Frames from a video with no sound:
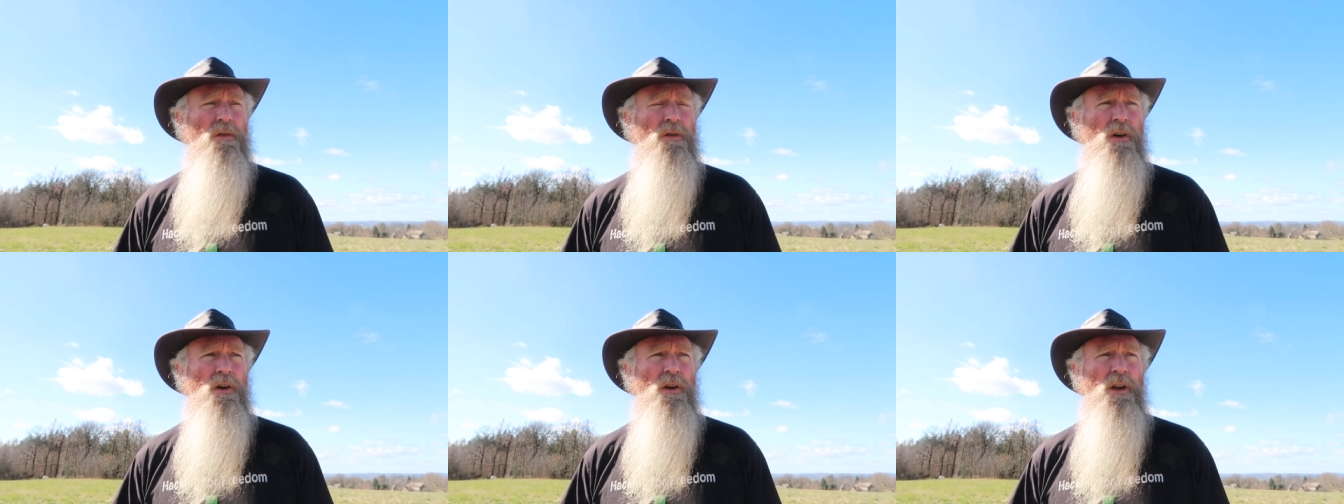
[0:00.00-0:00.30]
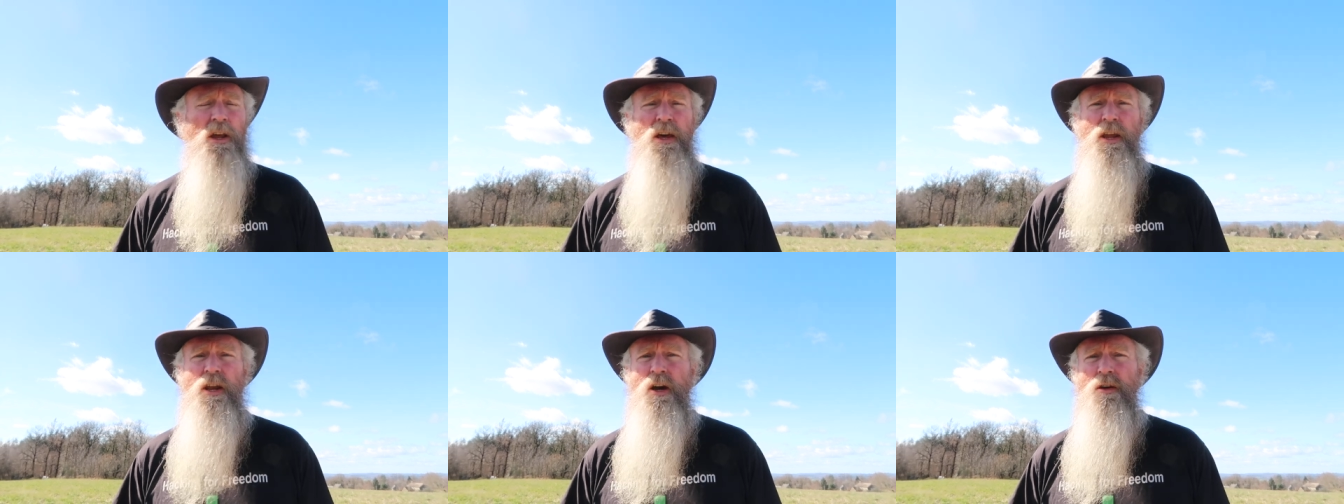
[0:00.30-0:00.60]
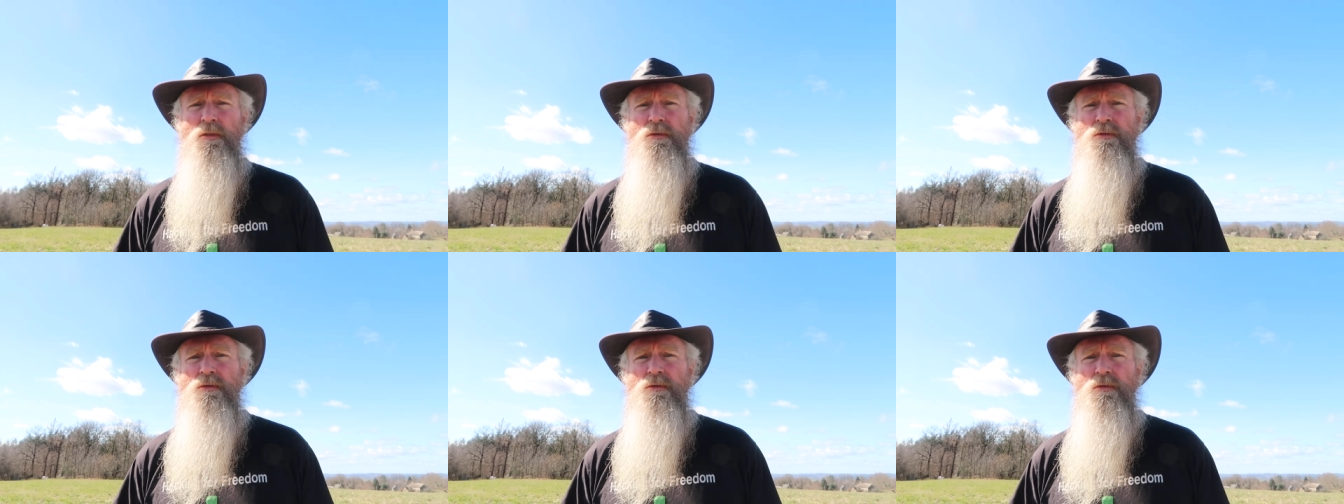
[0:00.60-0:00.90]
oddly
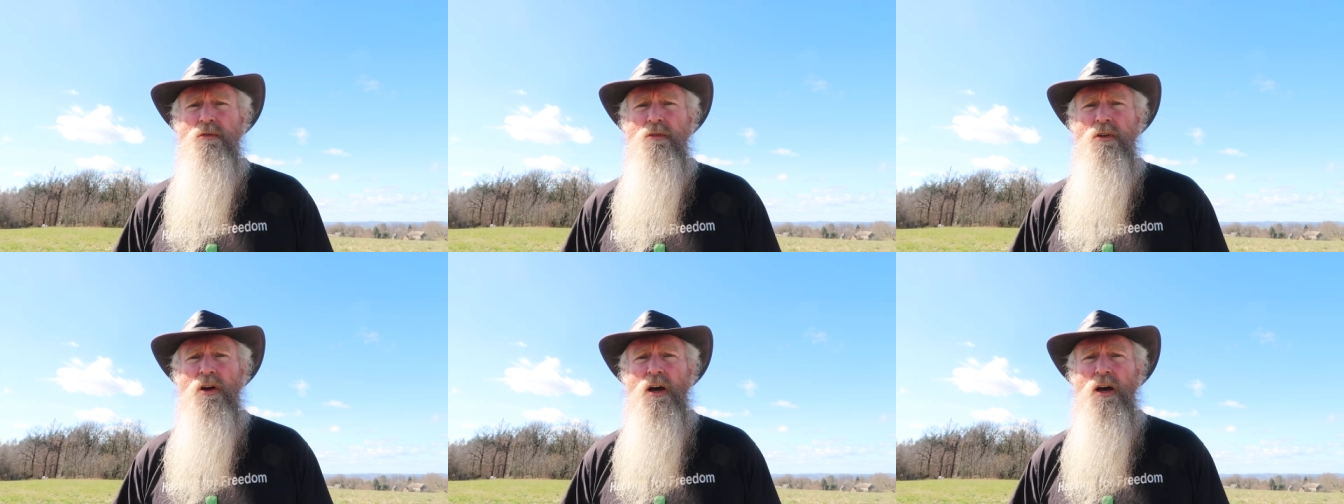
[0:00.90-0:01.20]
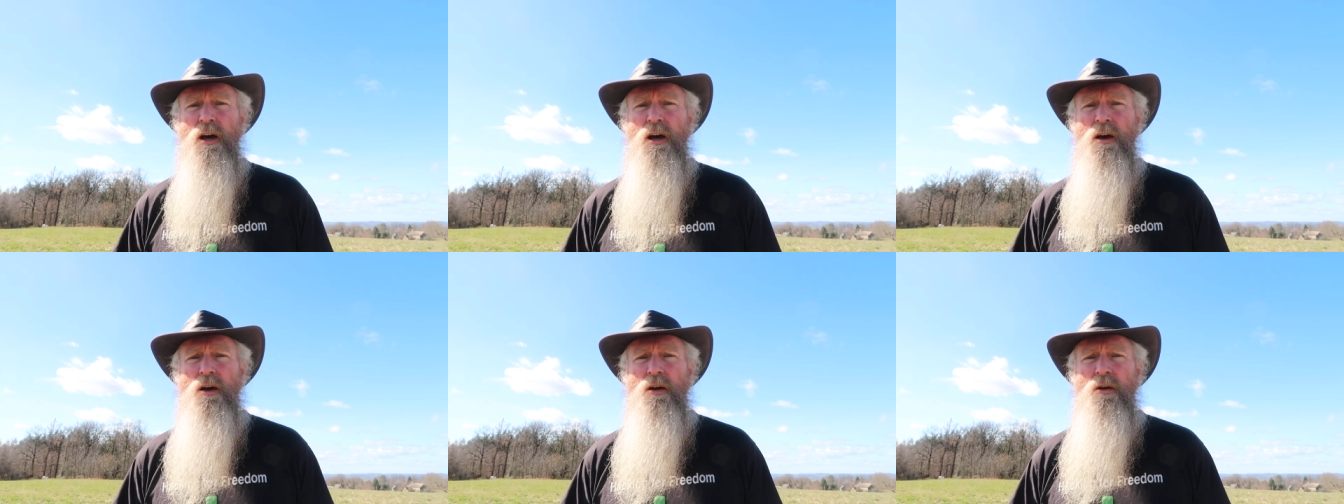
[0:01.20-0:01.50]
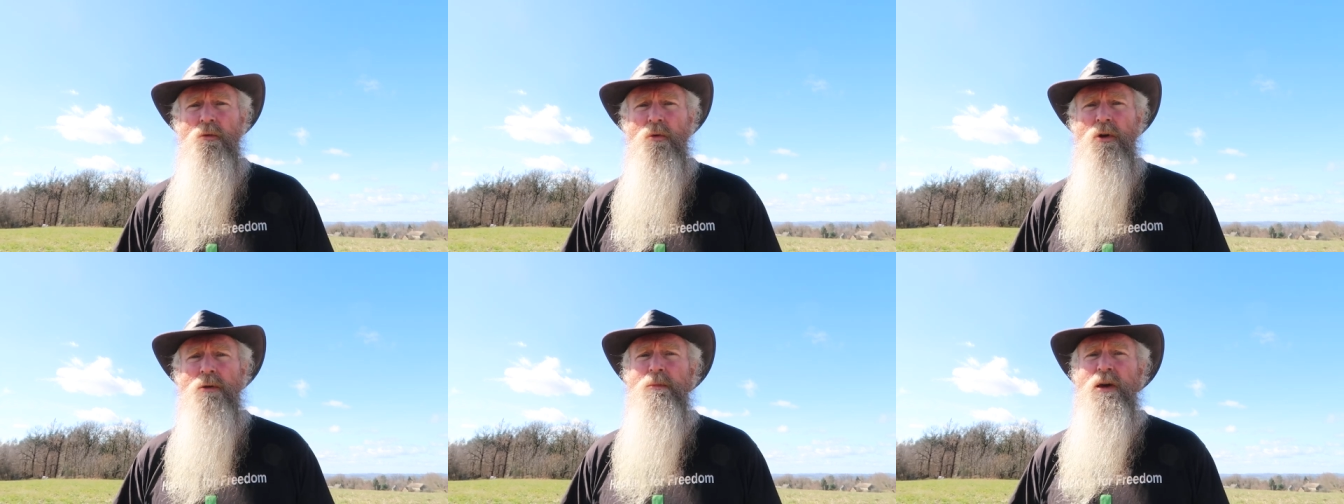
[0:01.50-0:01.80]
enough,
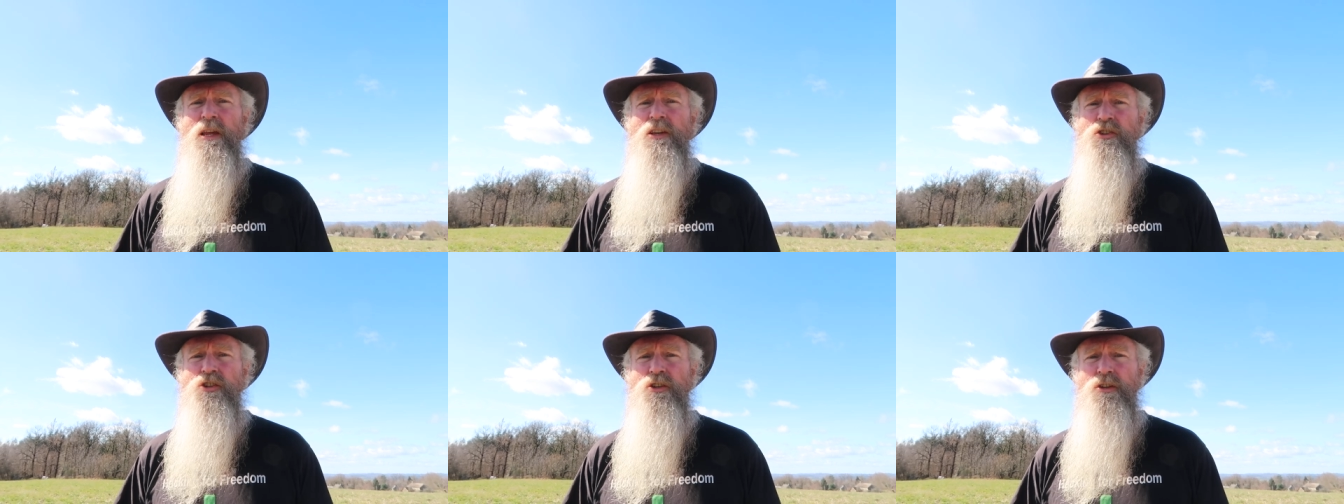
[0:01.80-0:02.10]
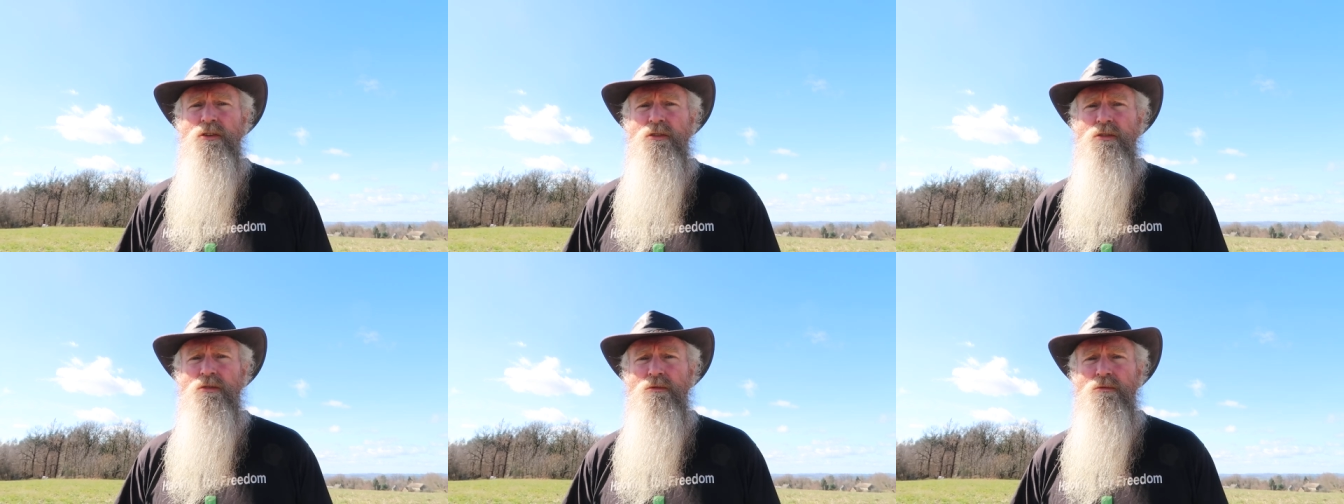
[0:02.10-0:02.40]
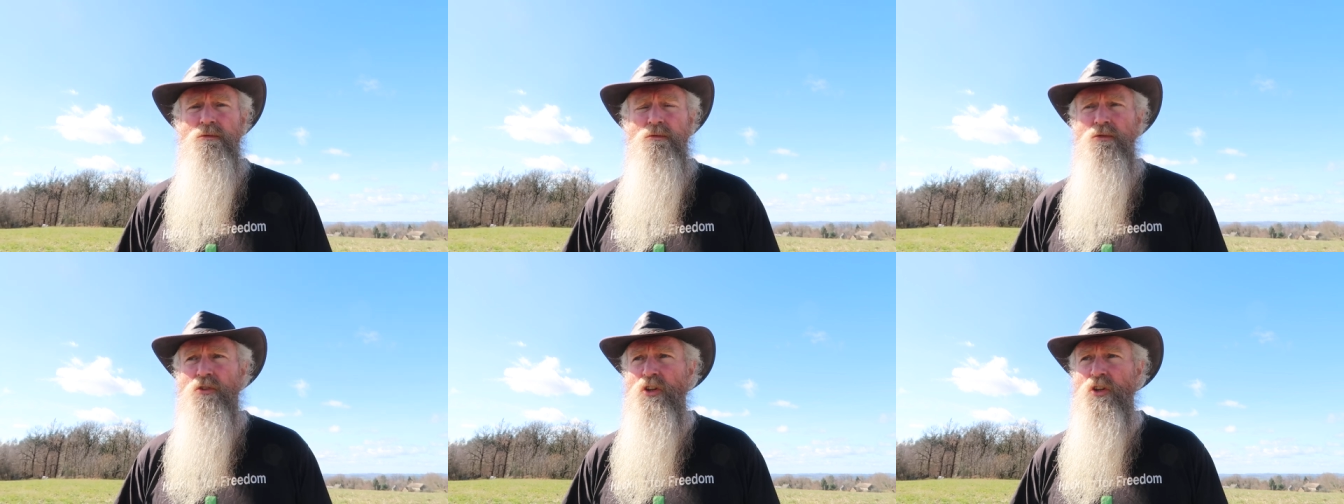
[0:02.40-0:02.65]
uh, we mentioned